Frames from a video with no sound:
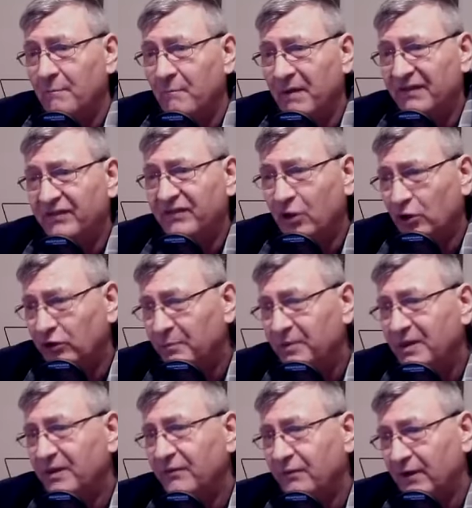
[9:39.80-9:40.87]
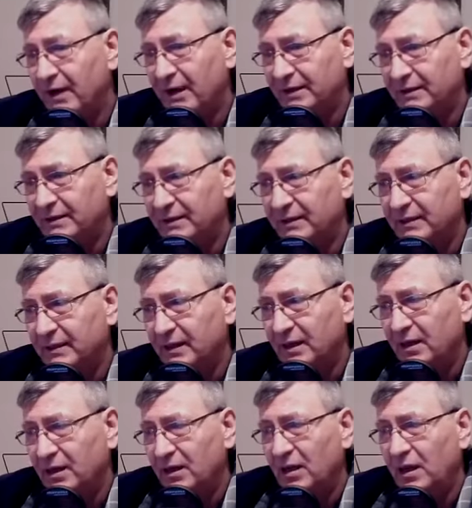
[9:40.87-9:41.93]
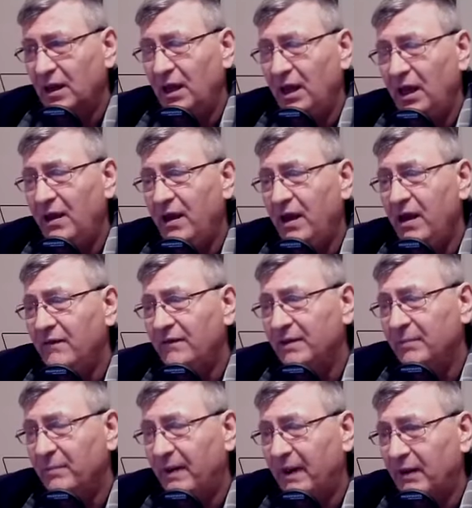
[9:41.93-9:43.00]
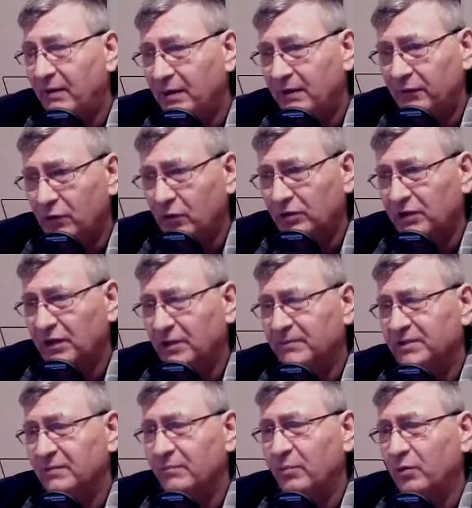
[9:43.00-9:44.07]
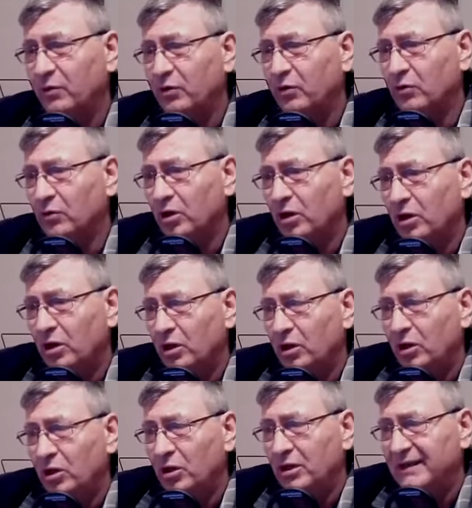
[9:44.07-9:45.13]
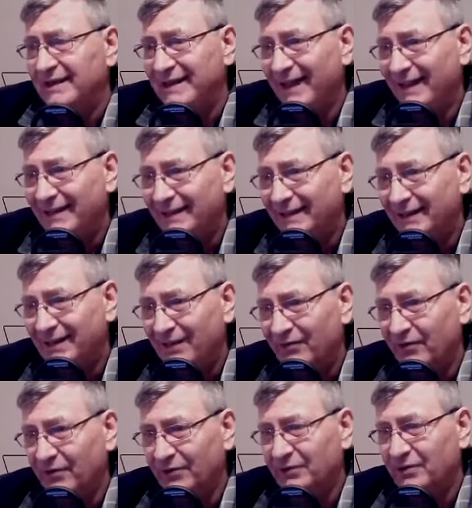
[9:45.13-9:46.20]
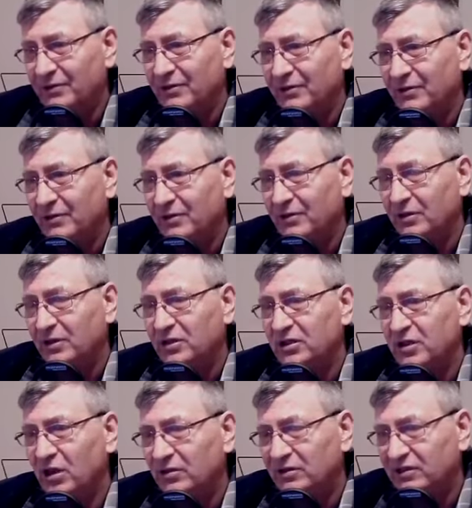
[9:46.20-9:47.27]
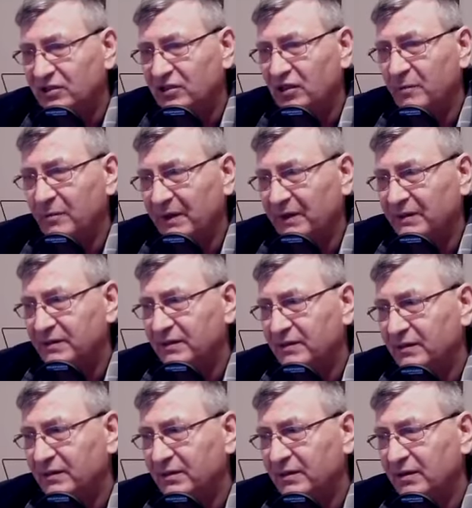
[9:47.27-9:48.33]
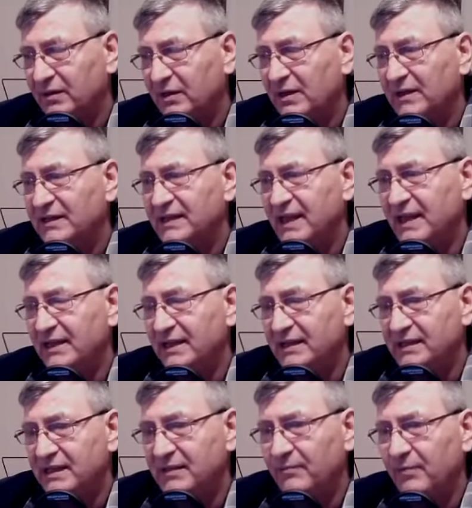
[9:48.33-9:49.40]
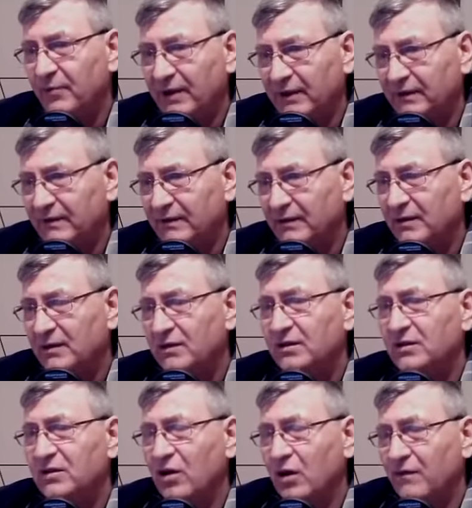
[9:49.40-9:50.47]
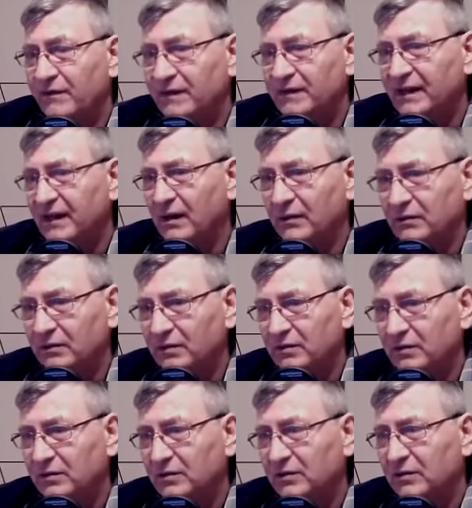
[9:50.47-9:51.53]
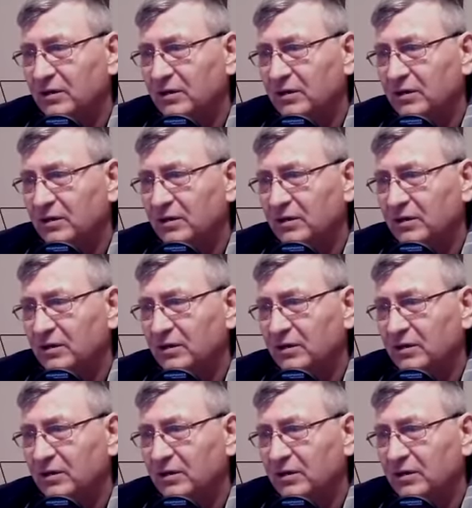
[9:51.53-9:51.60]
But don't be afraid. If the power of God comes upon you, get delivered. Don't stop it. Take a deep breath. Cough it out.